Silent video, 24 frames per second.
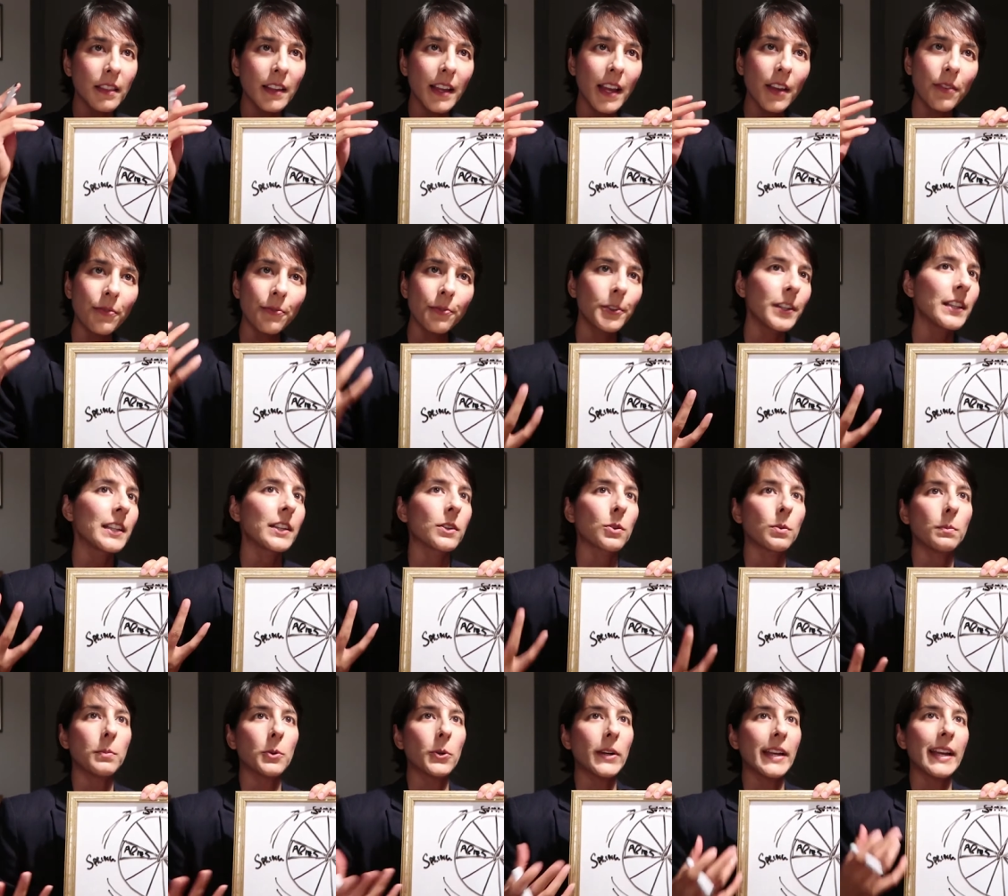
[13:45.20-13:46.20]
every
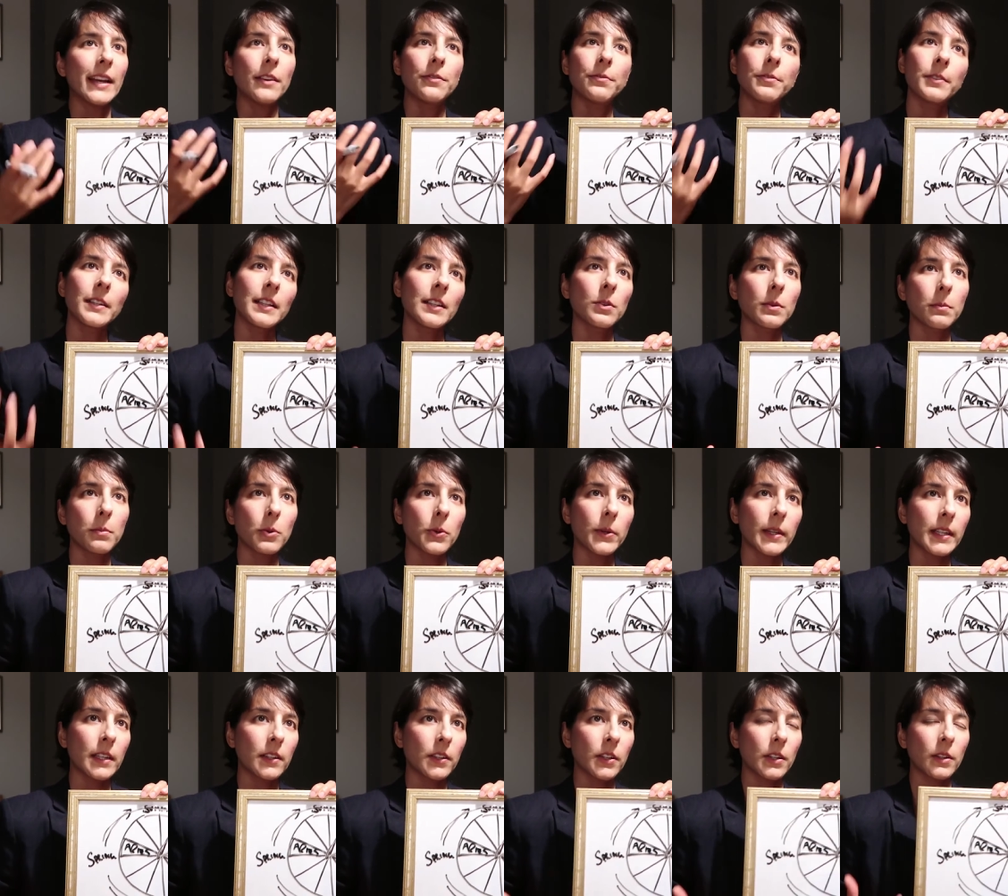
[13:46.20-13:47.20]
little boy, every little
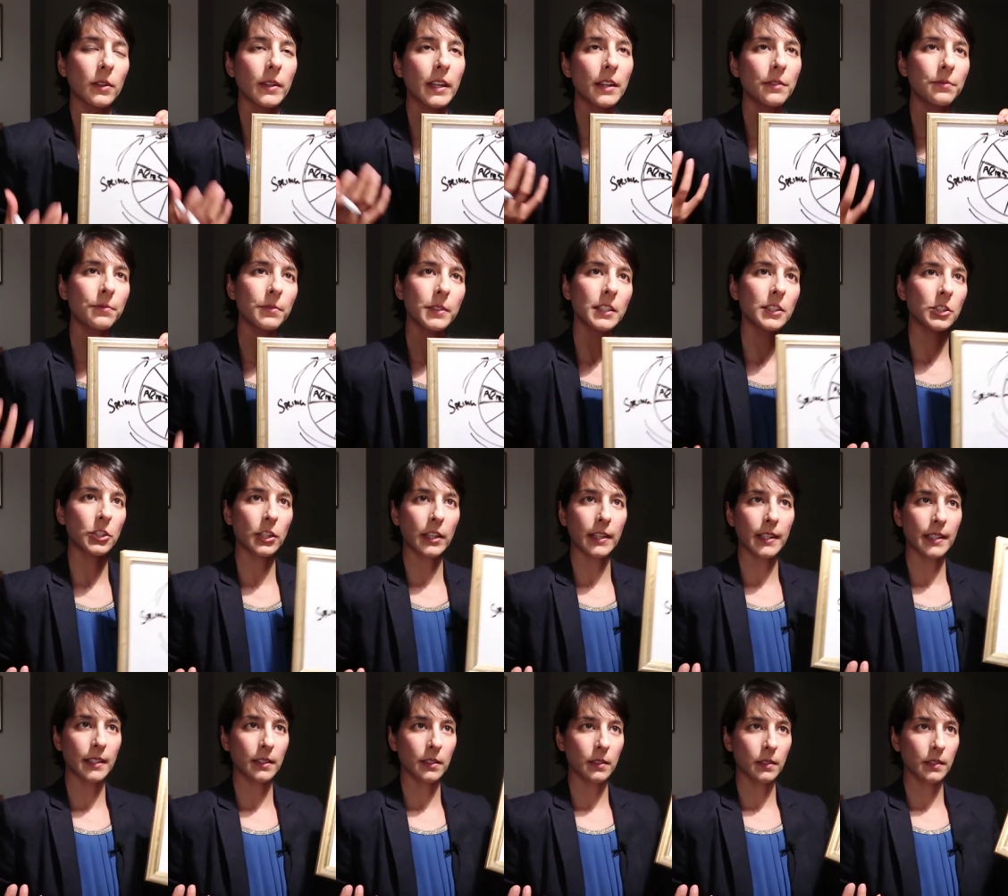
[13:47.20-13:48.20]
boy and girl, every
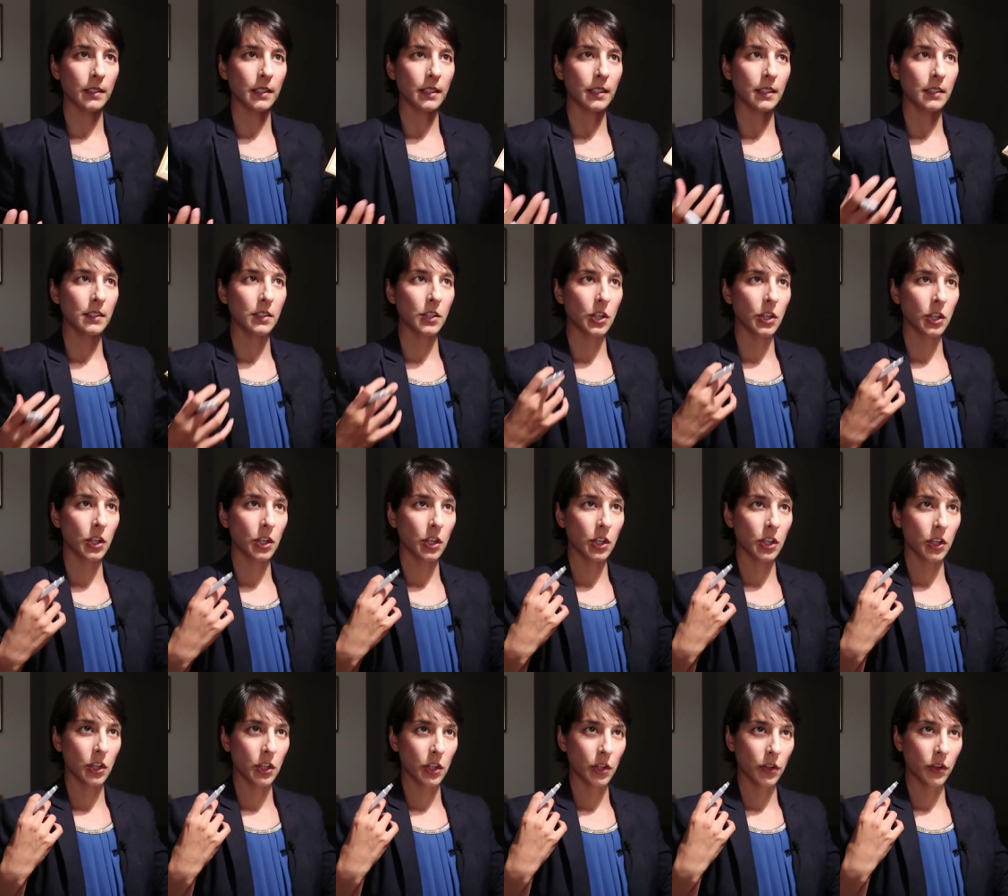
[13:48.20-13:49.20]
child is
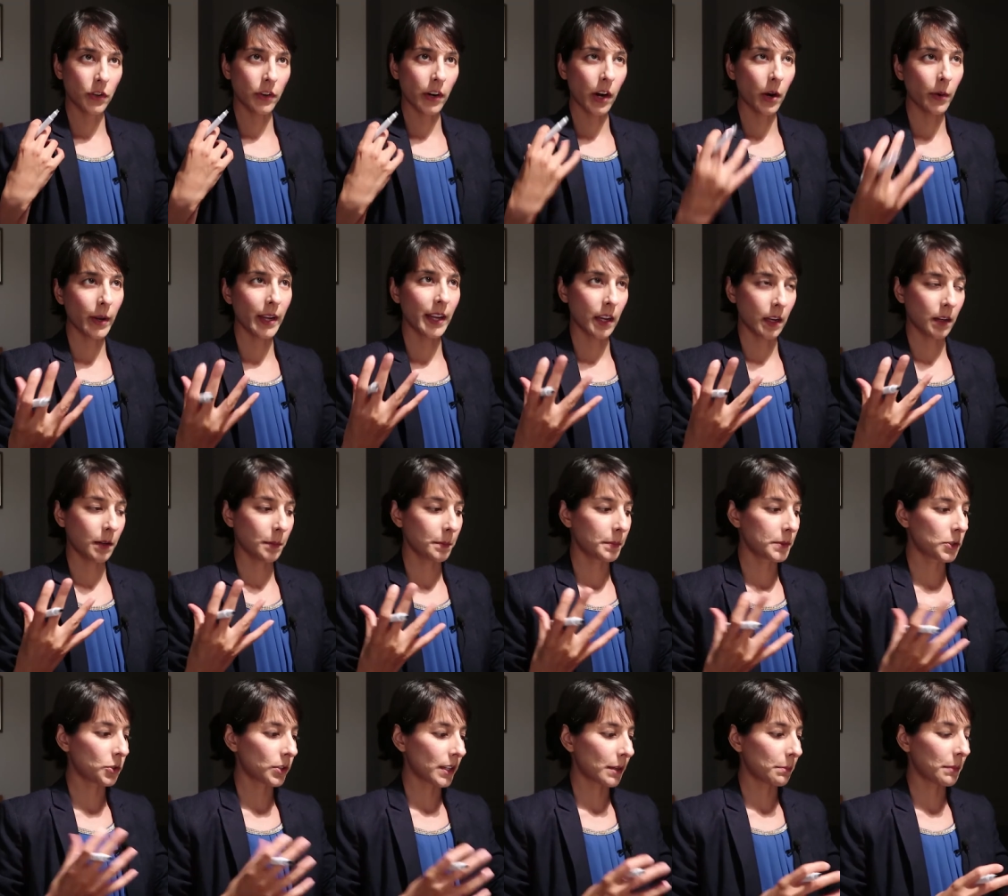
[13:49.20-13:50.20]
growing
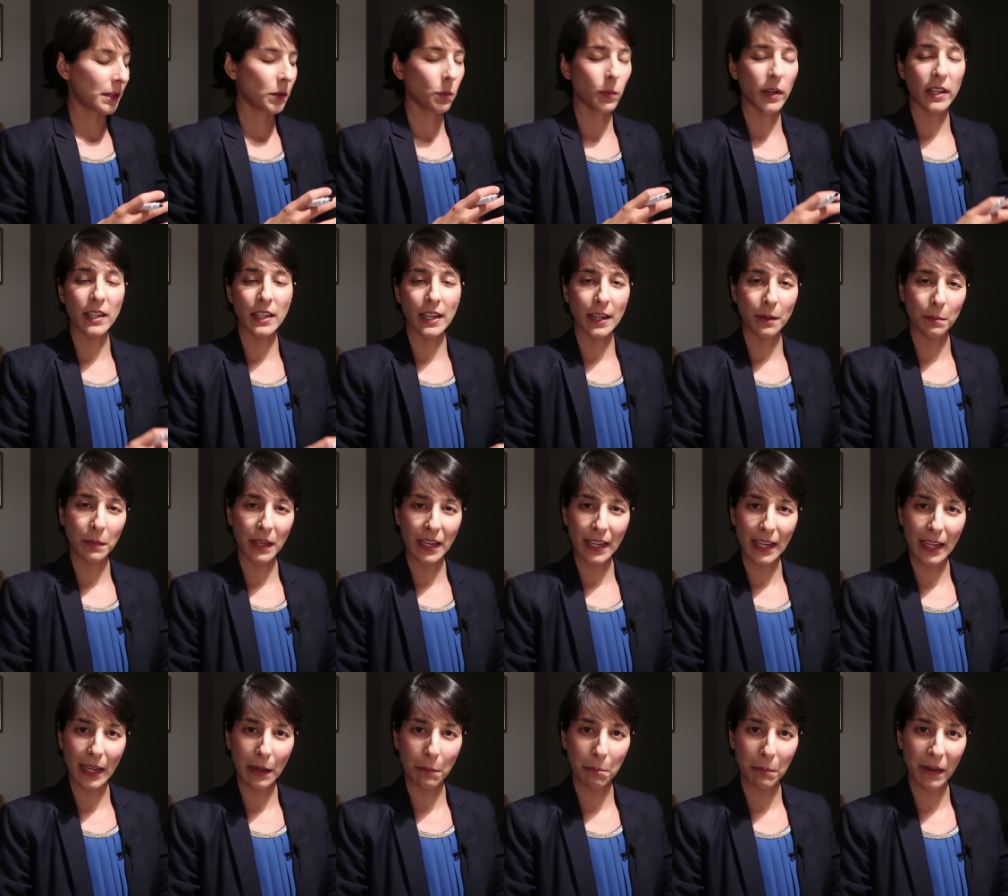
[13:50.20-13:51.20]
up dreaming one day I'm going to
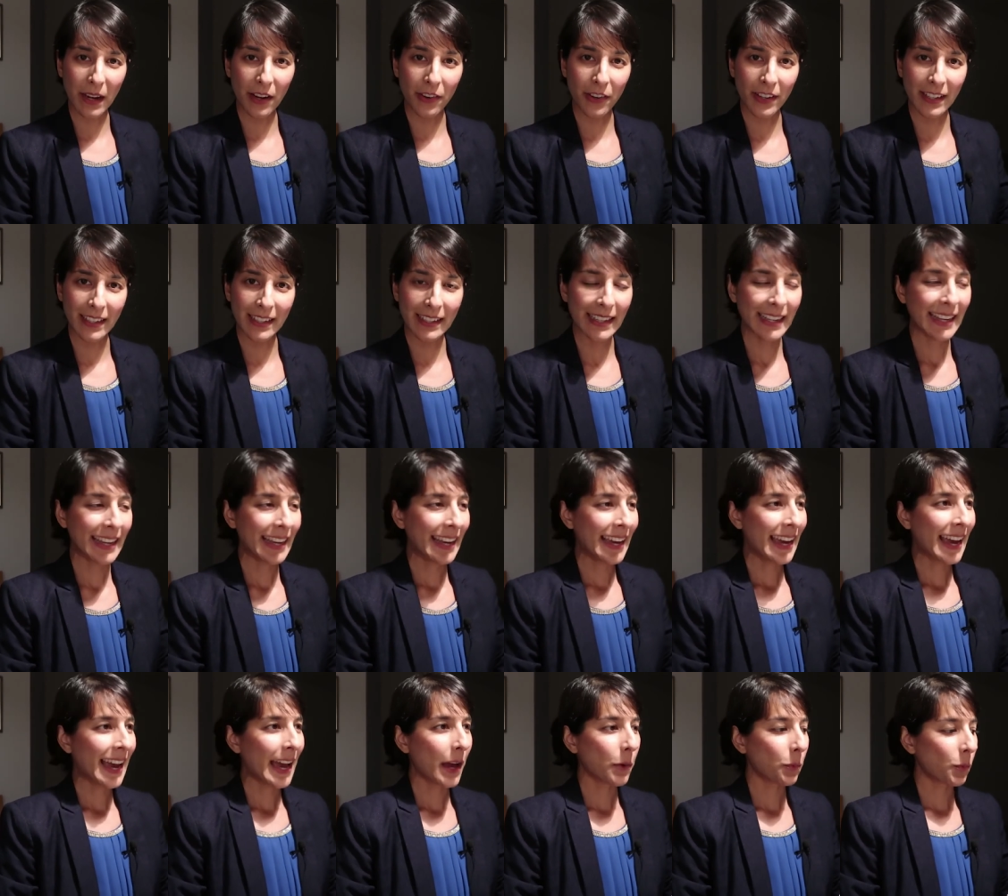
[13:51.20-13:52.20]
get married,
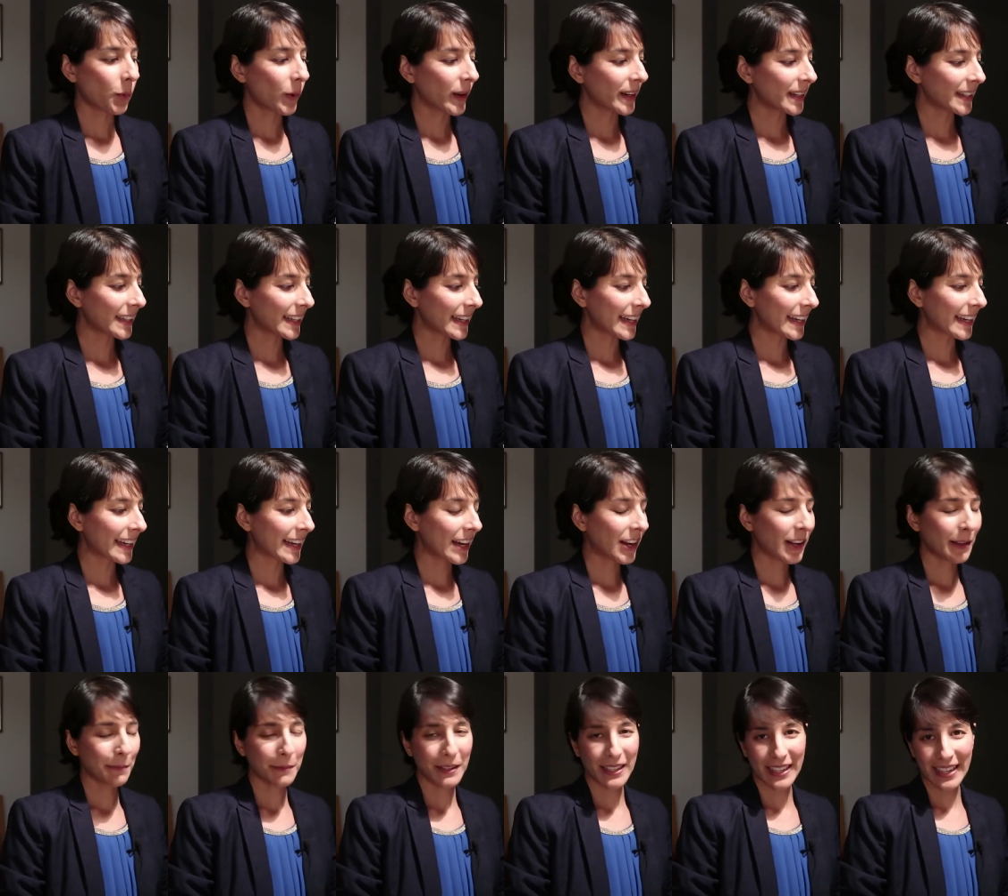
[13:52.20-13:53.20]
and one day
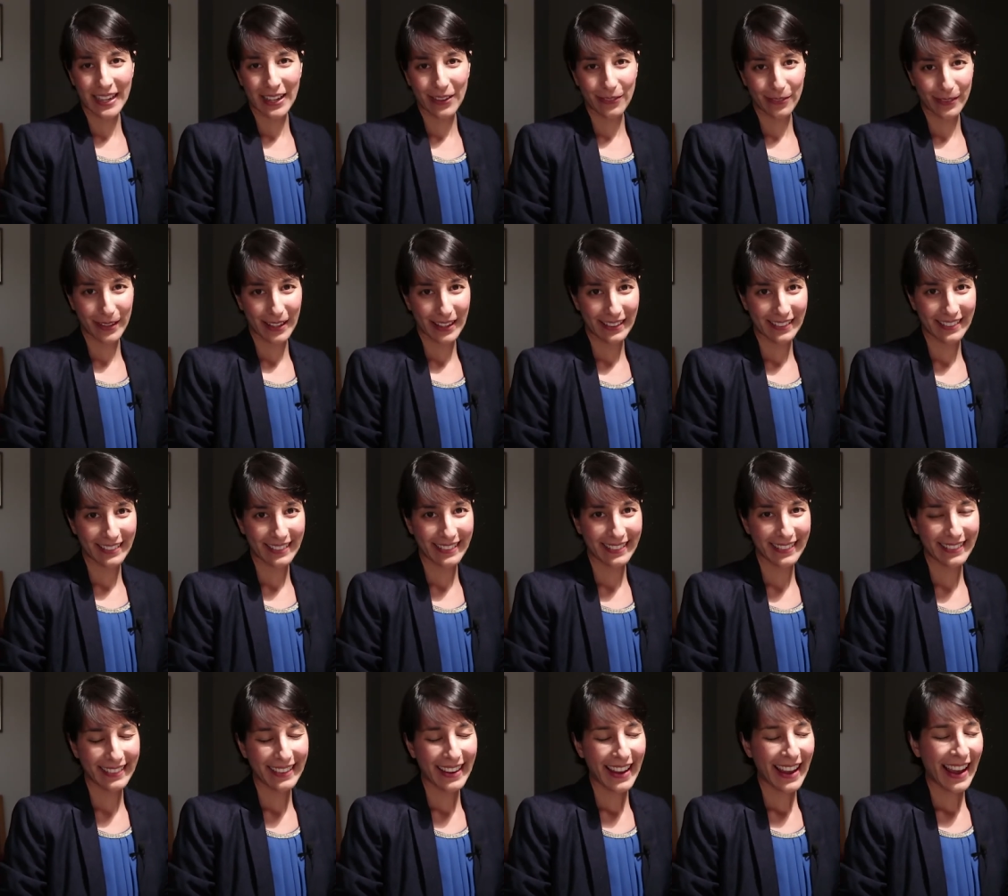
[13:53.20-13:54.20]
I'm going to have kids,